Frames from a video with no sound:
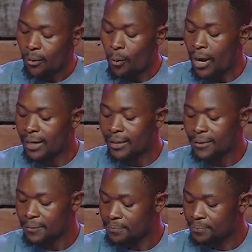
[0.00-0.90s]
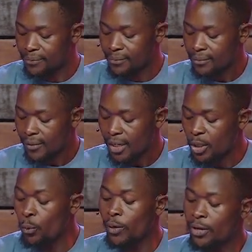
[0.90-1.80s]
One,
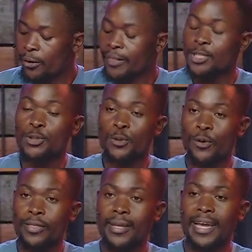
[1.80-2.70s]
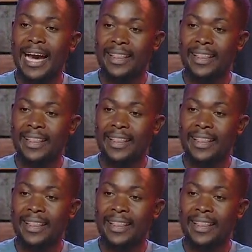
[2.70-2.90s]
you will know the truth